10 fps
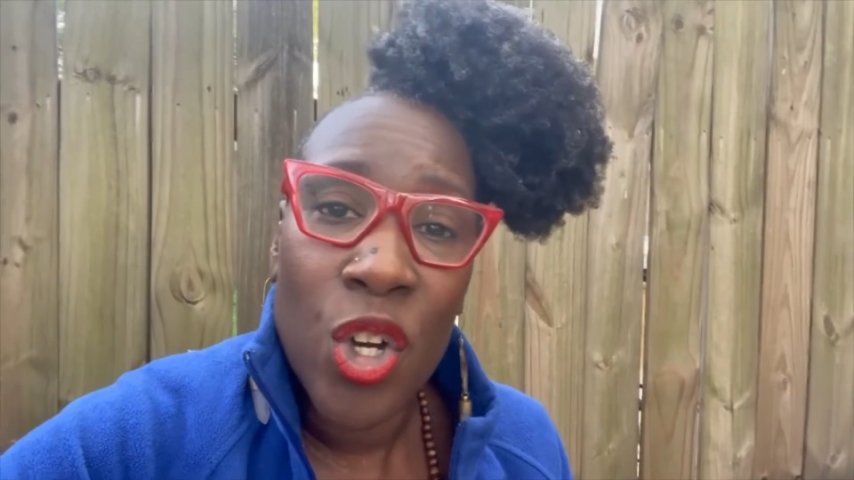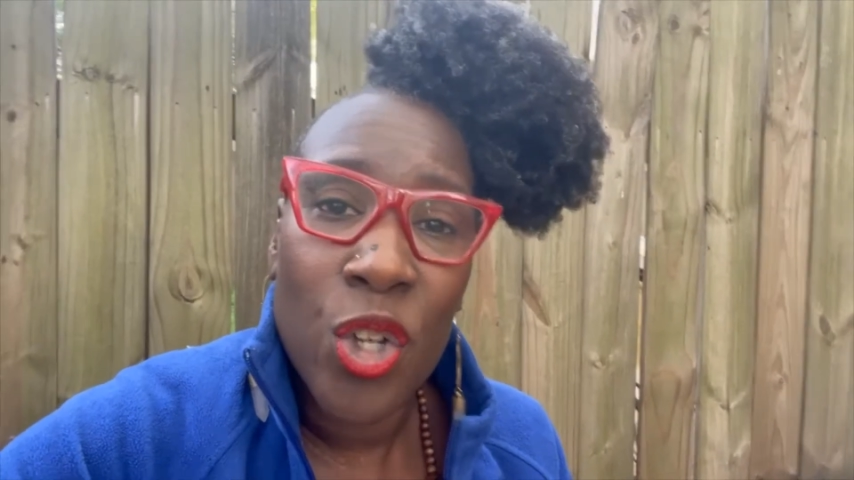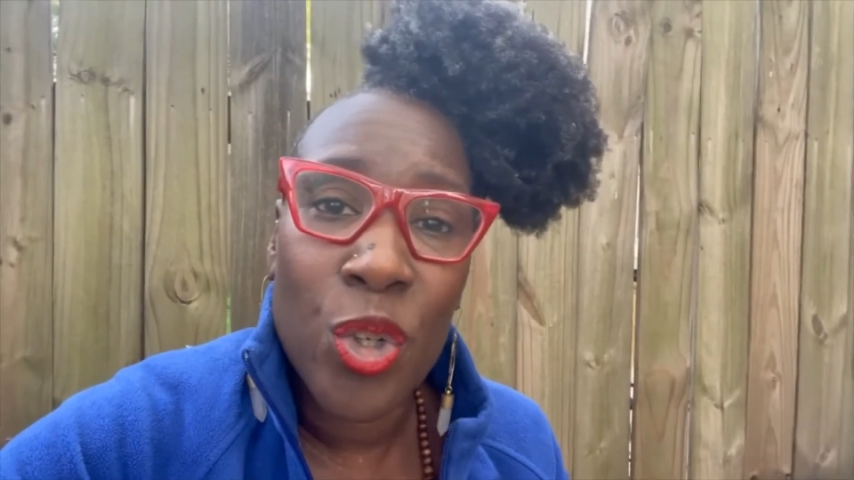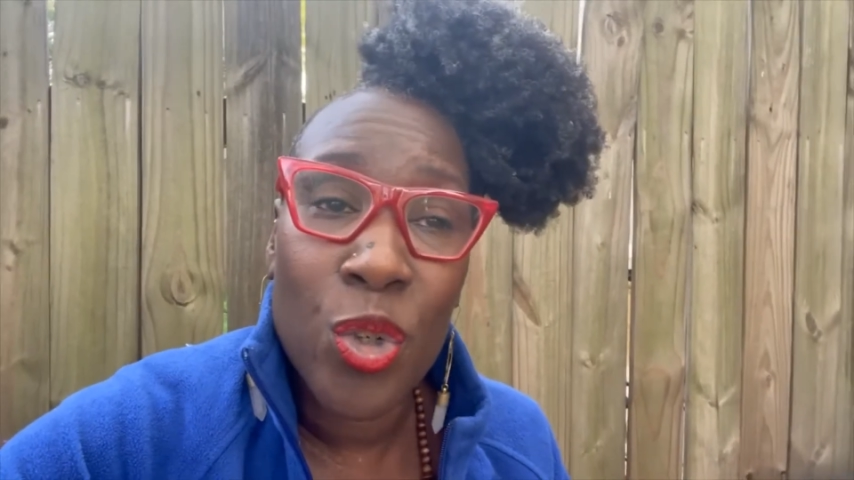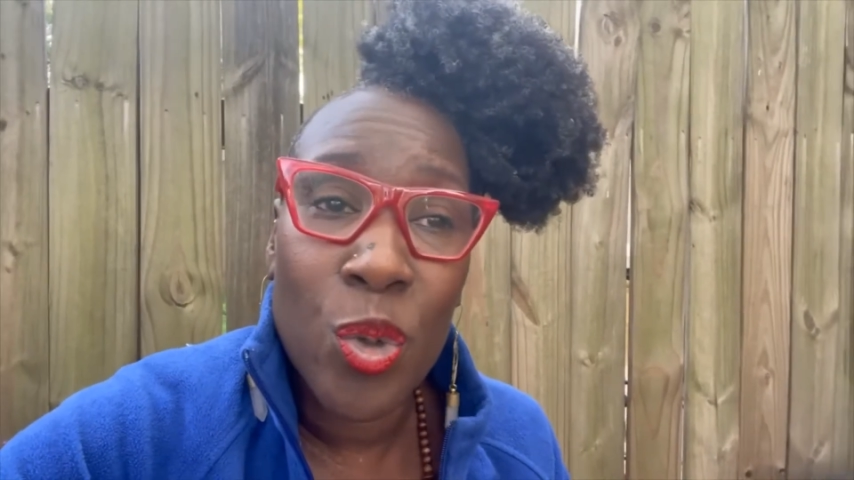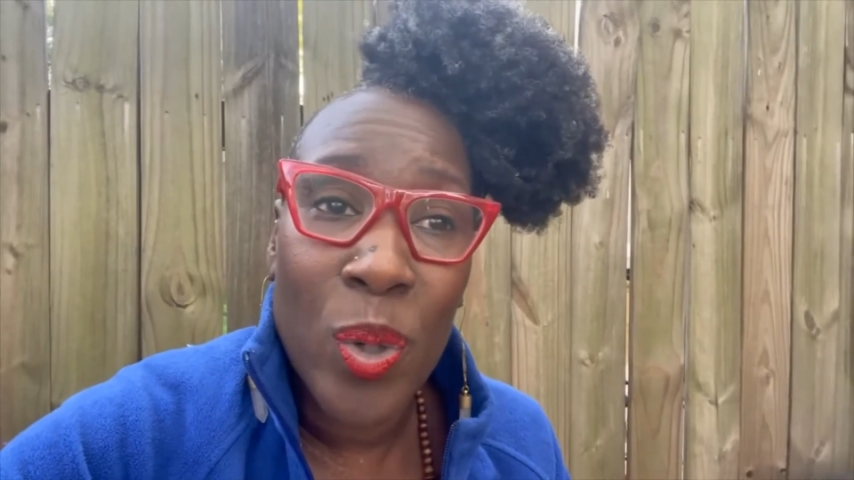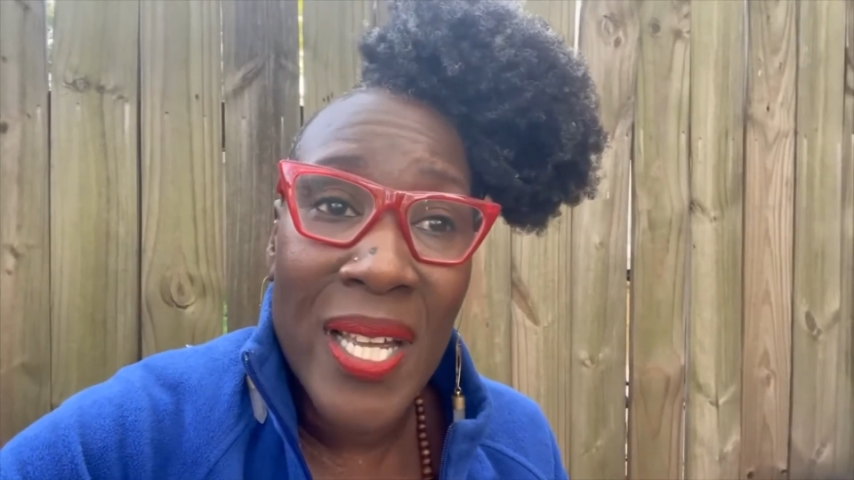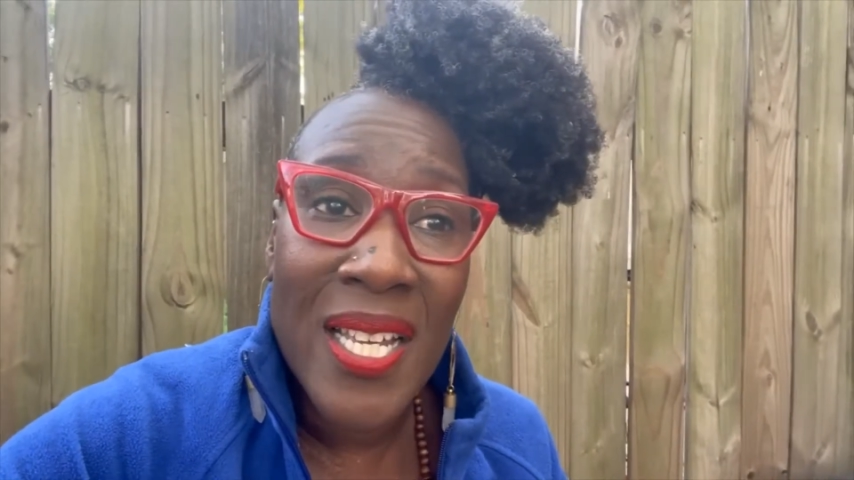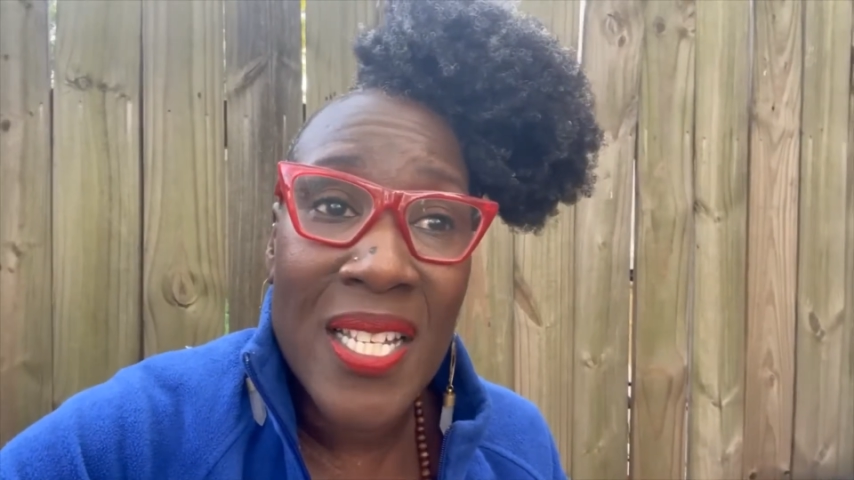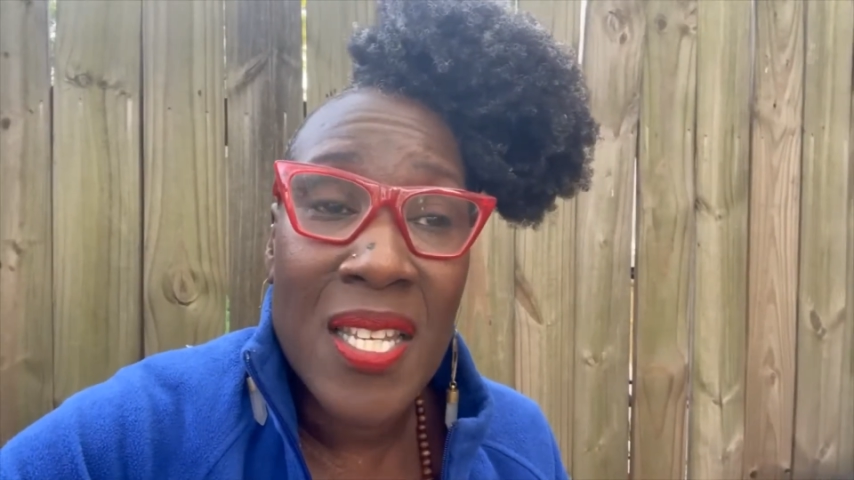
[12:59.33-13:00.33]
who
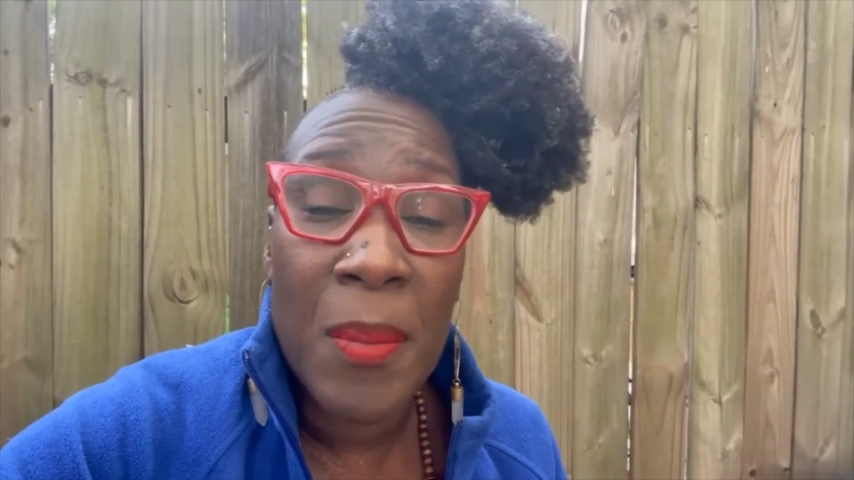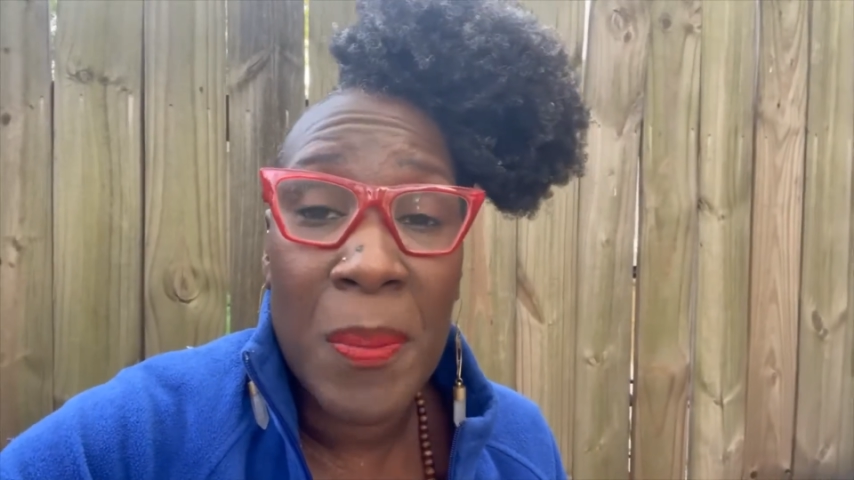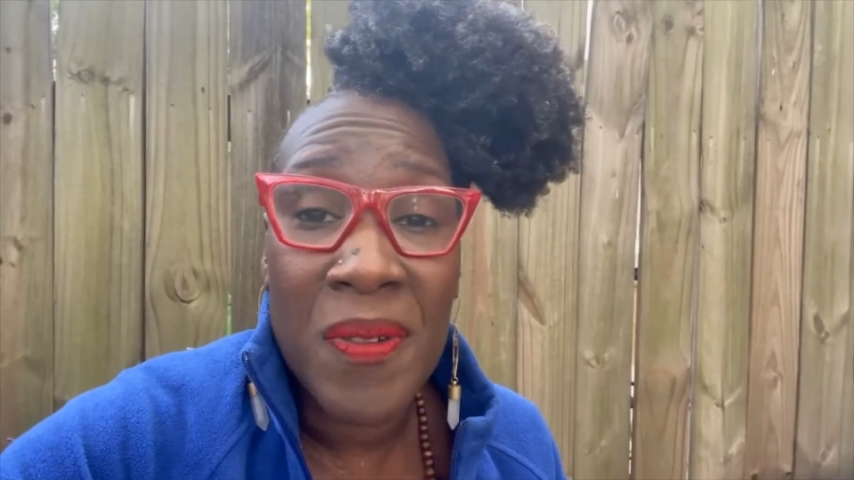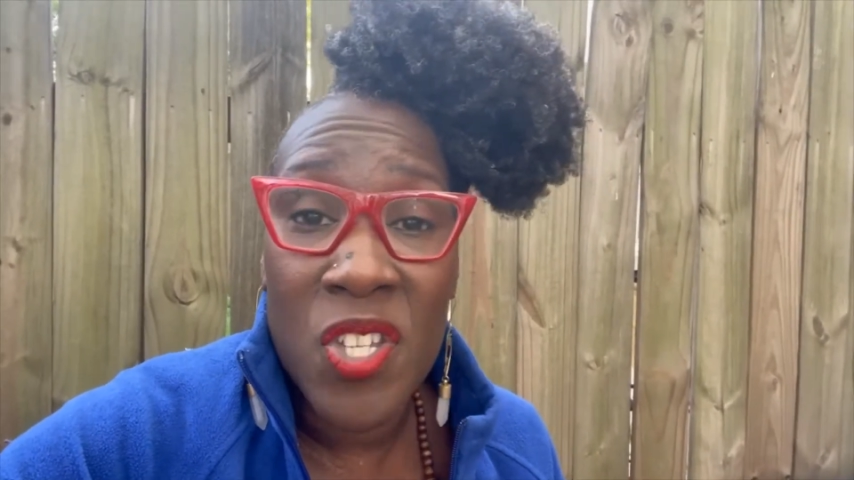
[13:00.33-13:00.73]
is a member